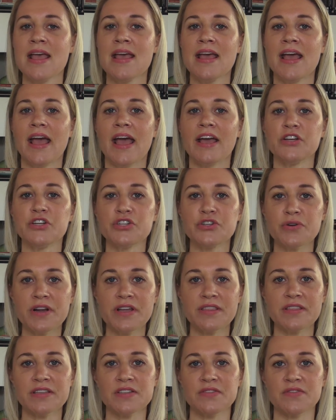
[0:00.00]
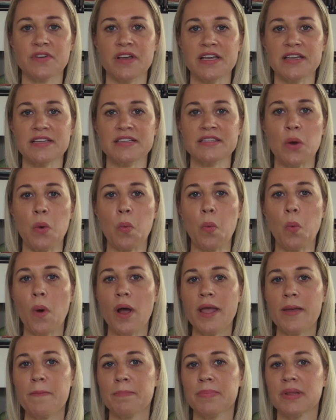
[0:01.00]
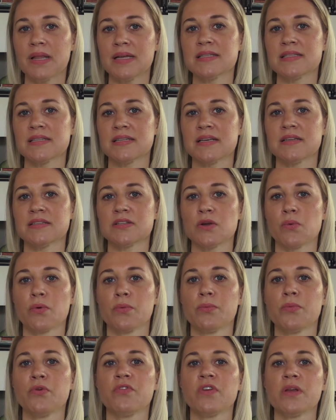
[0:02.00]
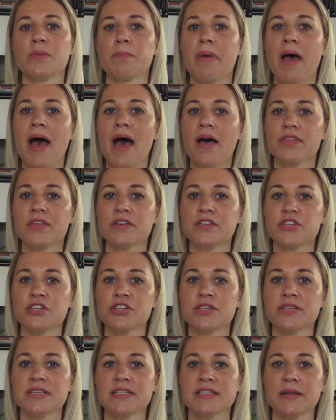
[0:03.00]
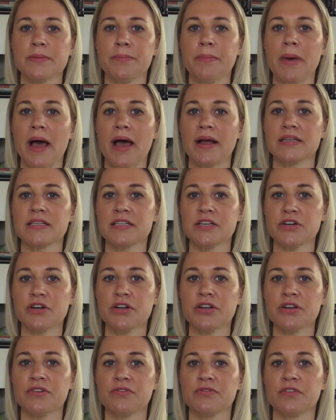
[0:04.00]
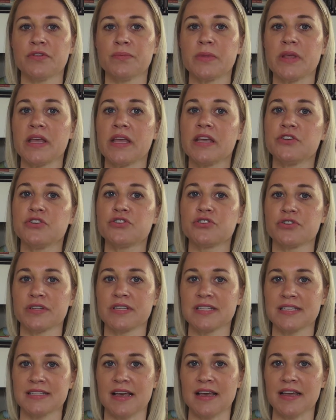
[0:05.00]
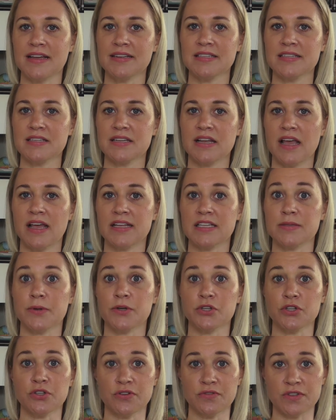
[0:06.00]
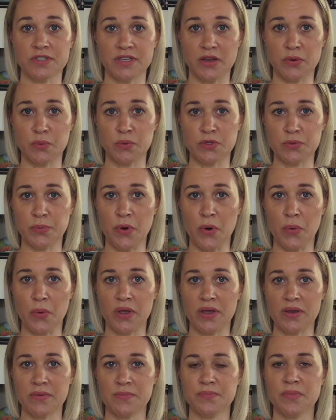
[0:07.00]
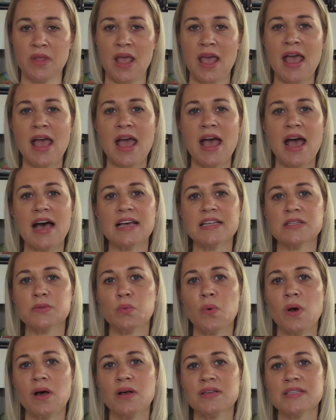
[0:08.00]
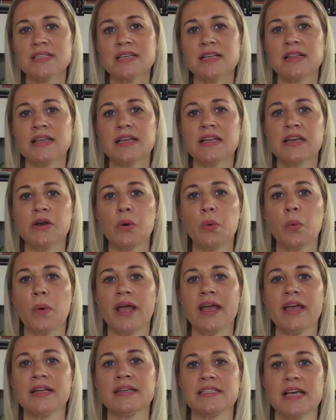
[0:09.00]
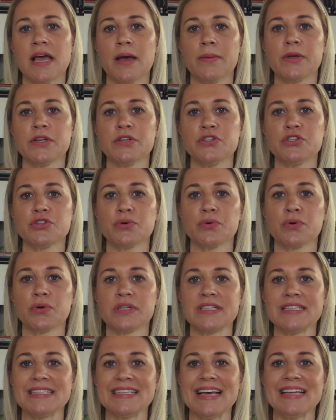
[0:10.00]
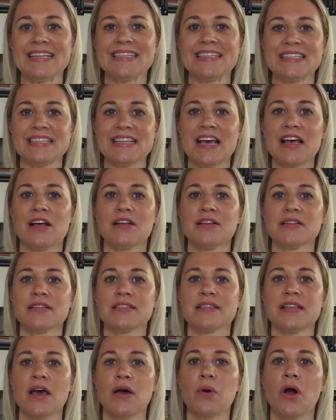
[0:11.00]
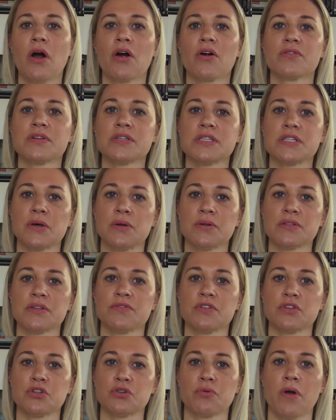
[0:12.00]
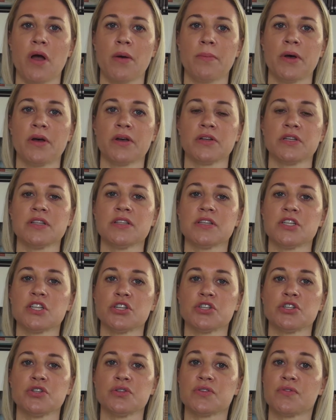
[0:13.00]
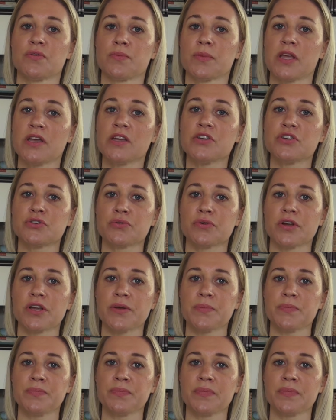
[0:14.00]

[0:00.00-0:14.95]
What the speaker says: And during this phase, white blood cells are removing pathogens and bacteria from the injured site, especially if skin was broken, as well as cleaning away damaged or dead cells that are a result of the trauma to the tissues from the injury.